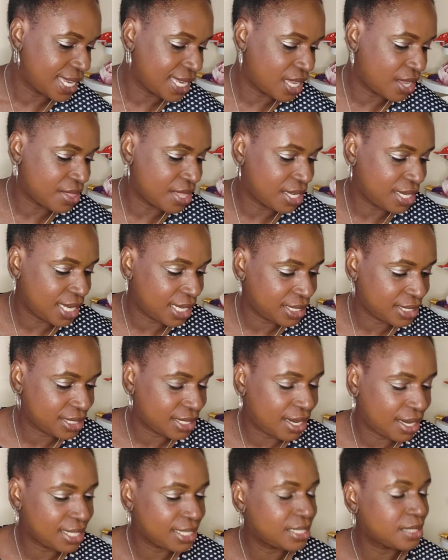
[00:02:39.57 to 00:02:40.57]
Now, the
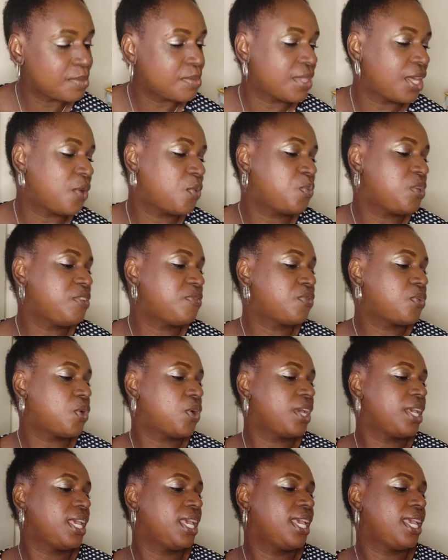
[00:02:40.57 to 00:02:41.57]
next item that we've
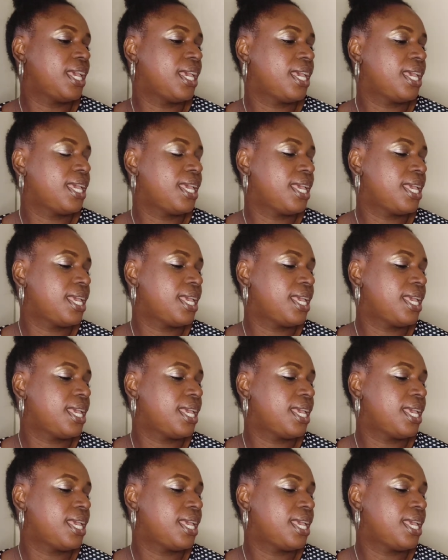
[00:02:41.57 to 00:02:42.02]
got here